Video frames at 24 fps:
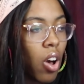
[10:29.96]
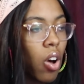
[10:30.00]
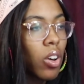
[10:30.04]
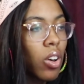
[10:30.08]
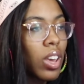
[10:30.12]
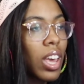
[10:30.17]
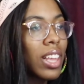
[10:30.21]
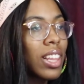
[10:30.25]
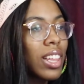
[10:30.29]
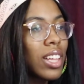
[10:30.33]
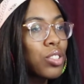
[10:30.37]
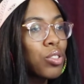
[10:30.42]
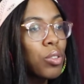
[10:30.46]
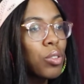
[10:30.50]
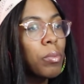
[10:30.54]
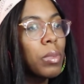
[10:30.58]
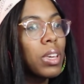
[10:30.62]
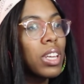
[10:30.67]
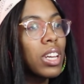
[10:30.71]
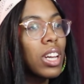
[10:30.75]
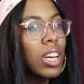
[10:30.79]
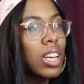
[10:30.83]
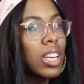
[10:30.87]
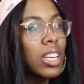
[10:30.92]
Oh yeah, that's who
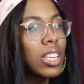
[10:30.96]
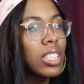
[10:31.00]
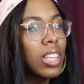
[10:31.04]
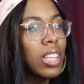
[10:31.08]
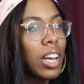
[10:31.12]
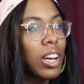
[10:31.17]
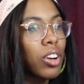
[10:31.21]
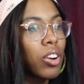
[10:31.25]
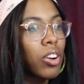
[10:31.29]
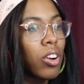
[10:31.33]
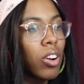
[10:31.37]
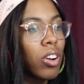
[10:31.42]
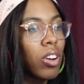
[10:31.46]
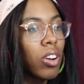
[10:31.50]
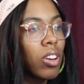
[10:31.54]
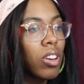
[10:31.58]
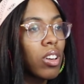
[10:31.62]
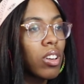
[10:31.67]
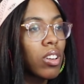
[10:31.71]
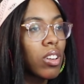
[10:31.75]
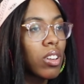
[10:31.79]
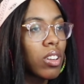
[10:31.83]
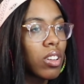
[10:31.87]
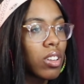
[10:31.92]
Mina is, that
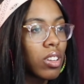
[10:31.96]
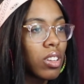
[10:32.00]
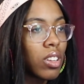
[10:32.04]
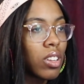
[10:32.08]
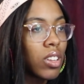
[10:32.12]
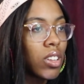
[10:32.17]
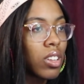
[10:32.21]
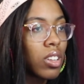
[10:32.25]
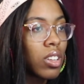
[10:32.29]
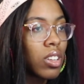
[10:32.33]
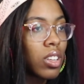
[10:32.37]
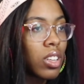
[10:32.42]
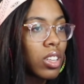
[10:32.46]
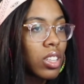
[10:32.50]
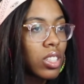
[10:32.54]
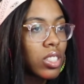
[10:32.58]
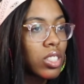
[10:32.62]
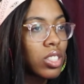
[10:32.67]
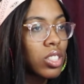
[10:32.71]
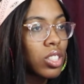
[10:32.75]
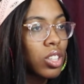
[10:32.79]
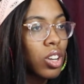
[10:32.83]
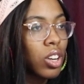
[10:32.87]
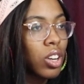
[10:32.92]
girl.
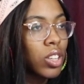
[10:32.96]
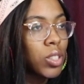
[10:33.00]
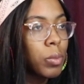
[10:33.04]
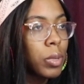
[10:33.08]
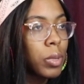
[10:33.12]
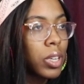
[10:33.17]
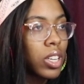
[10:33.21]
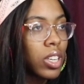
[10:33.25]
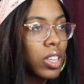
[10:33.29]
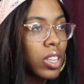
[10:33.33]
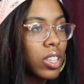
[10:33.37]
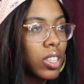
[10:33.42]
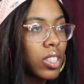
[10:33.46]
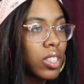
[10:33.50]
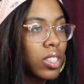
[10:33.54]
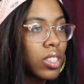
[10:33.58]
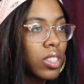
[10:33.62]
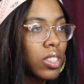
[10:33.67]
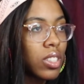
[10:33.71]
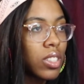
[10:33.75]
She's a curse bearer.